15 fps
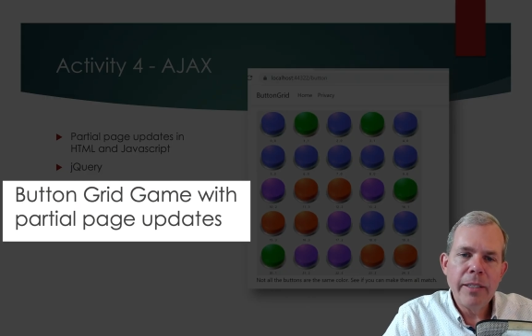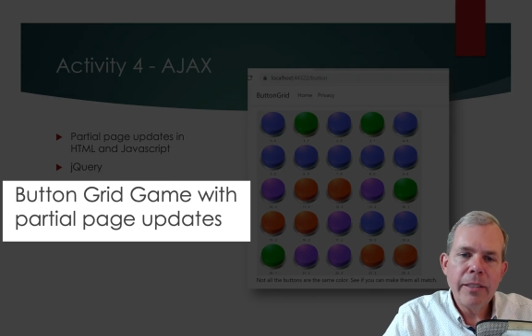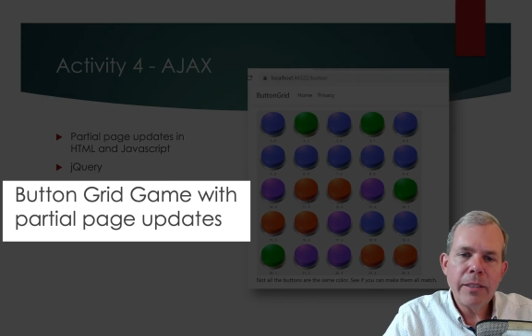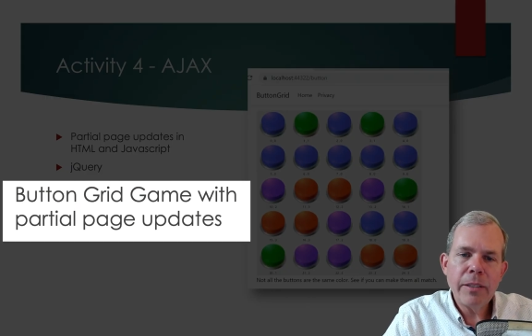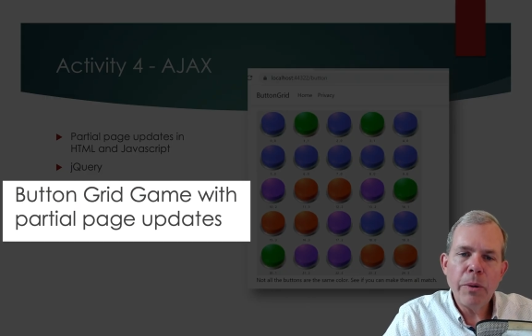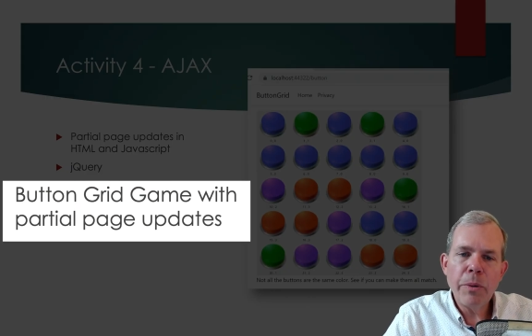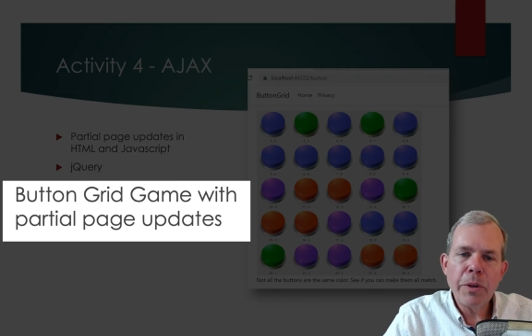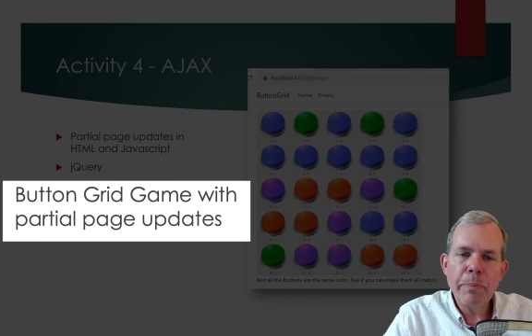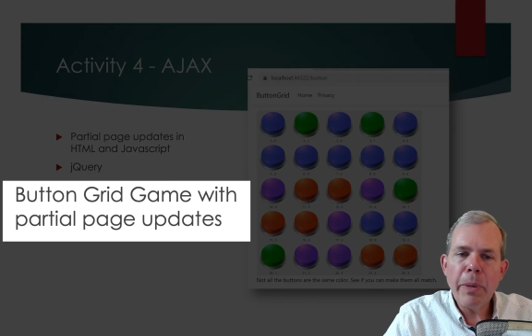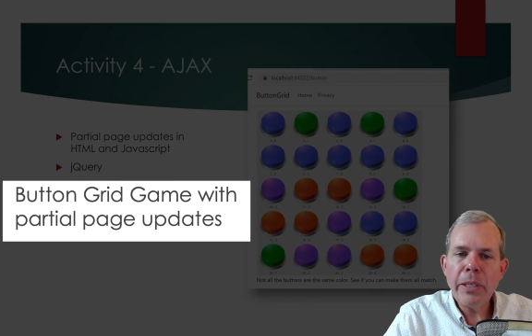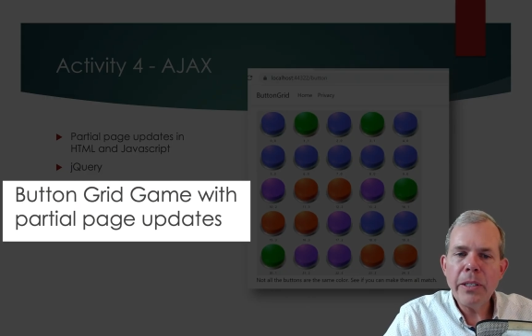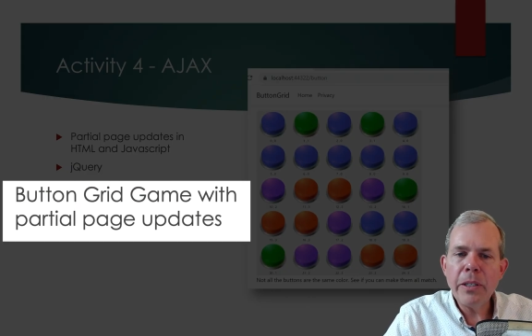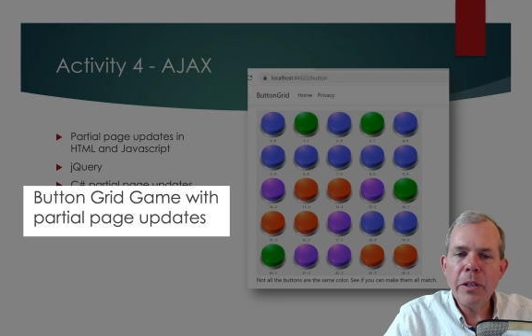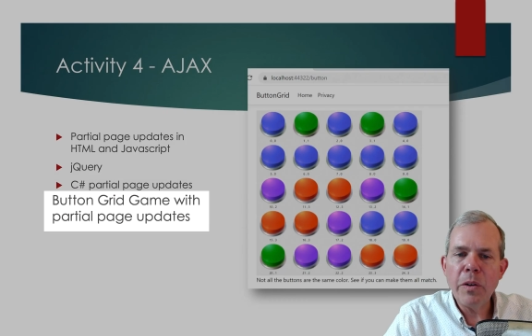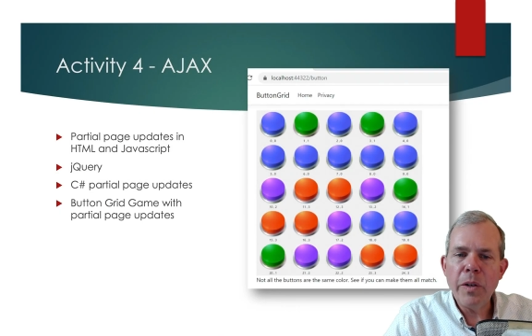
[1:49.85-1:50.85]
So the
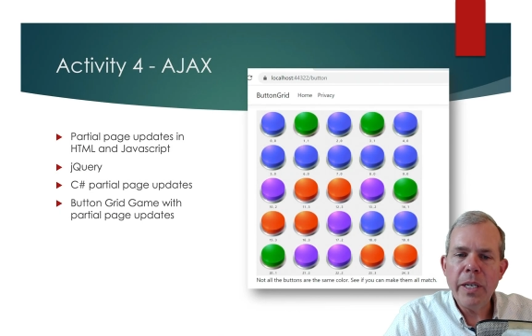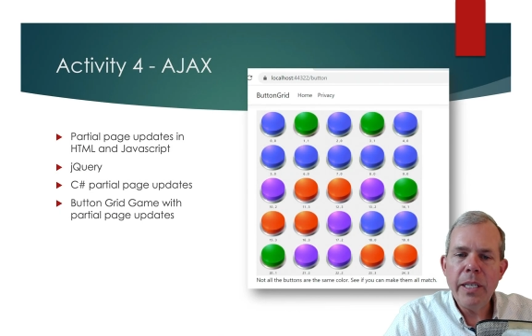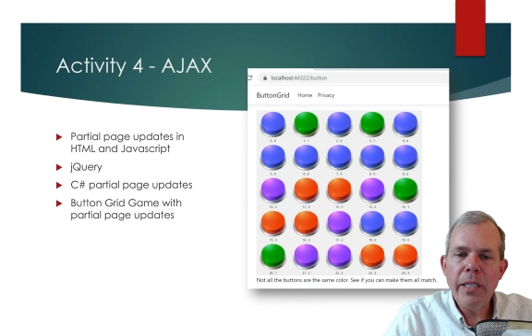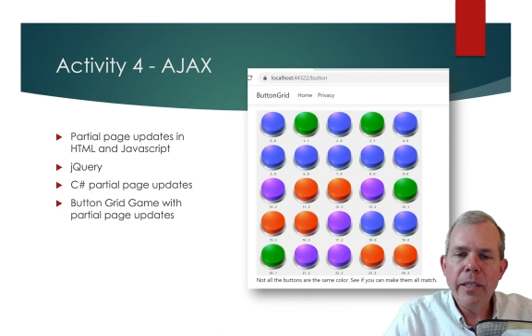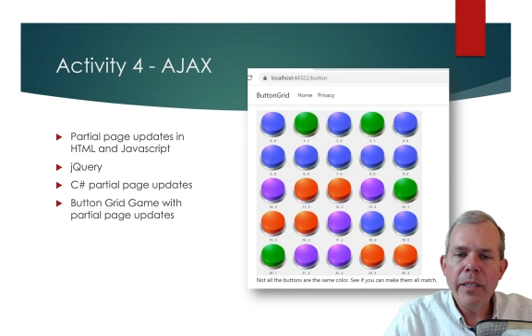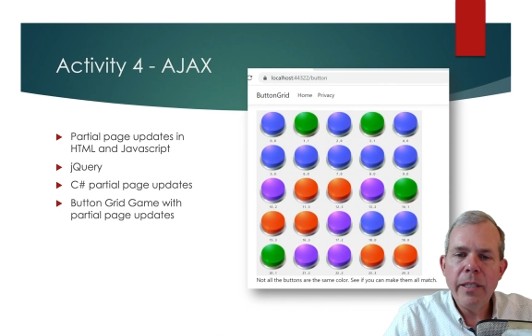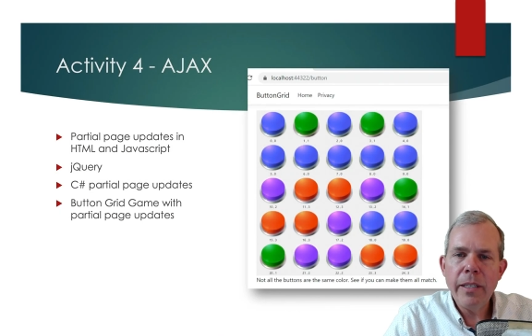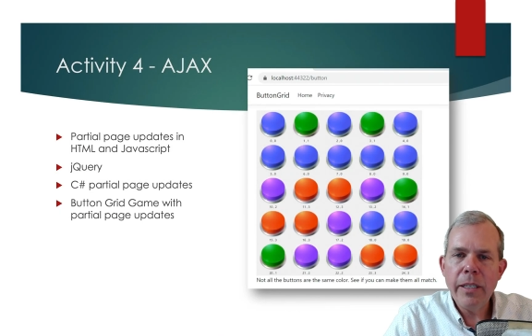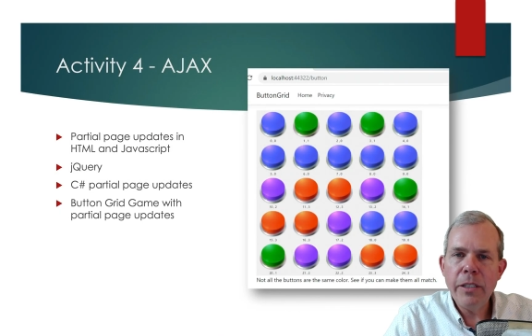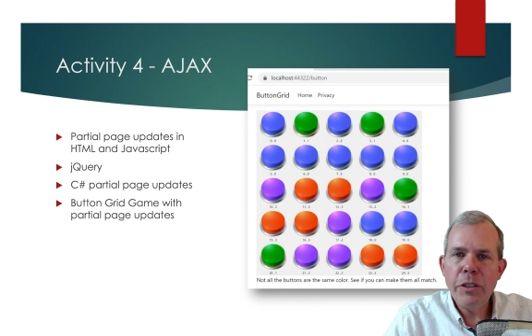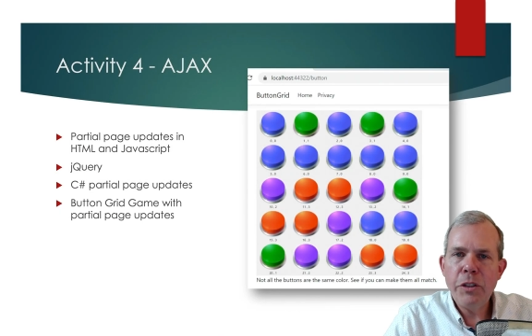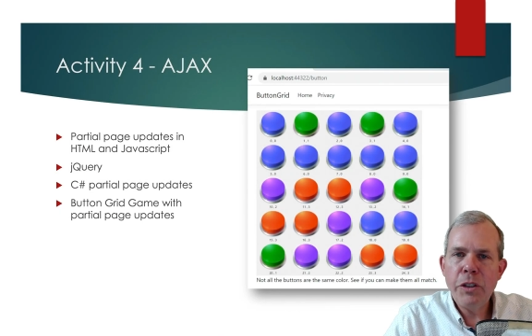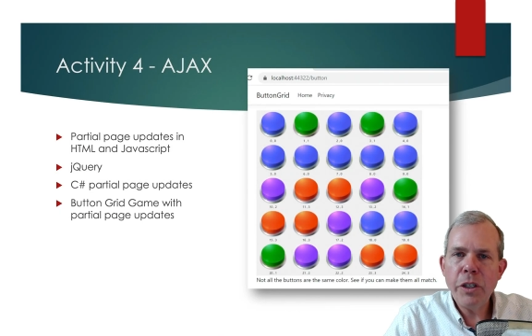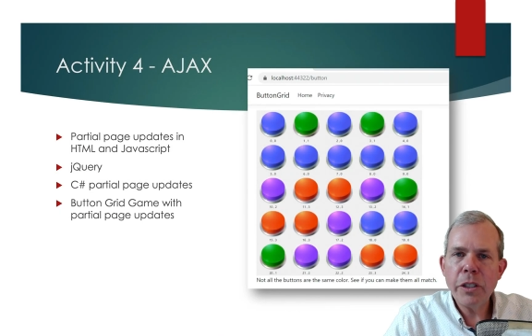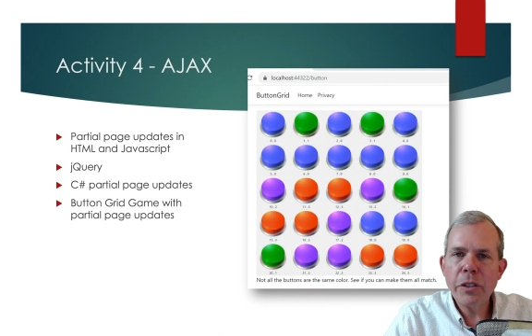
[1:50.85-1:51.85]
button grid is
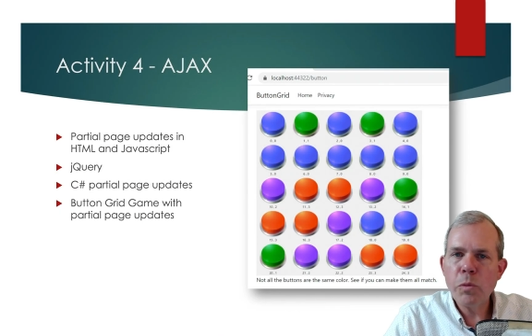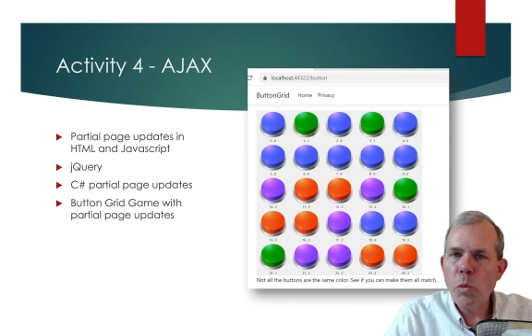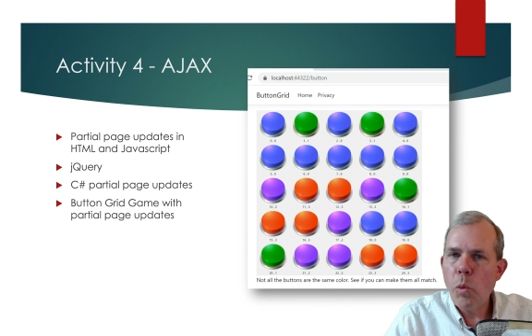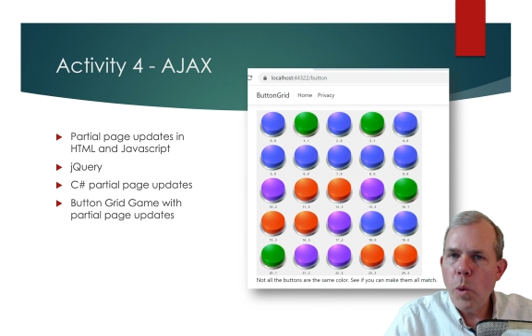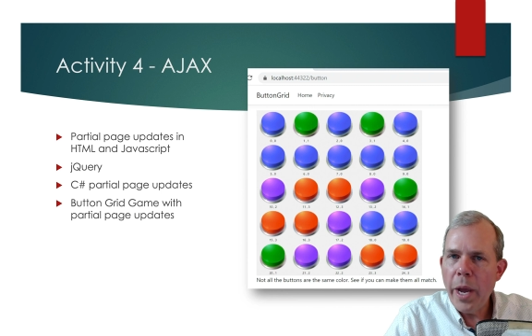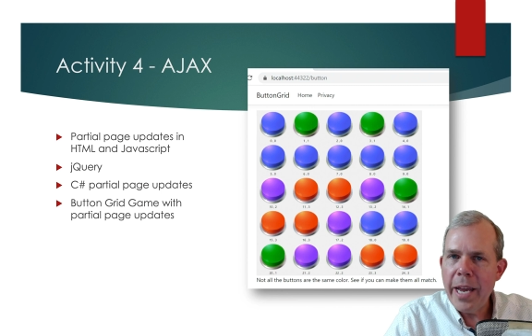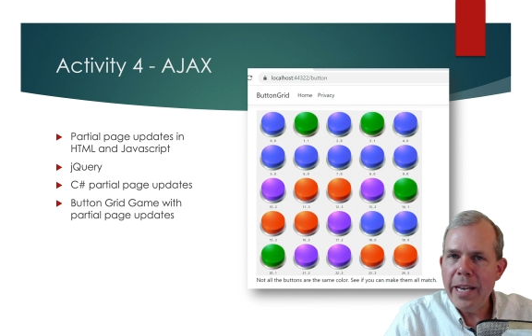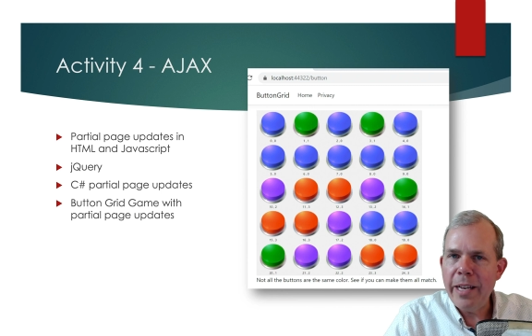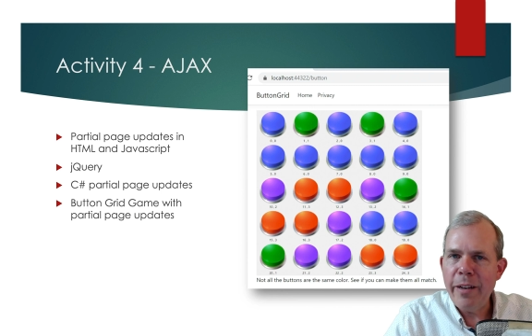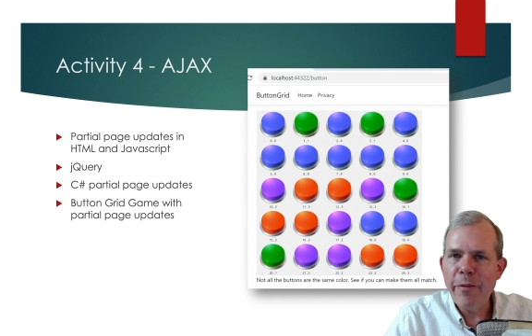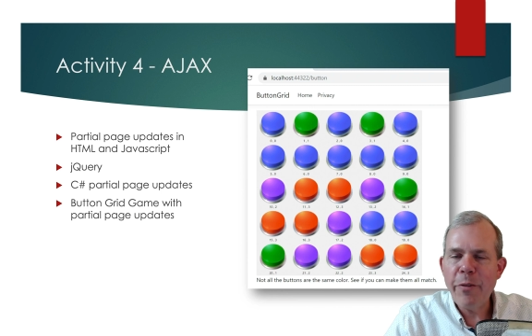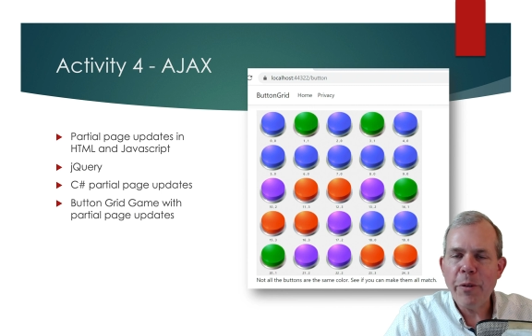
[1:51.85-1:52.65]
just waiting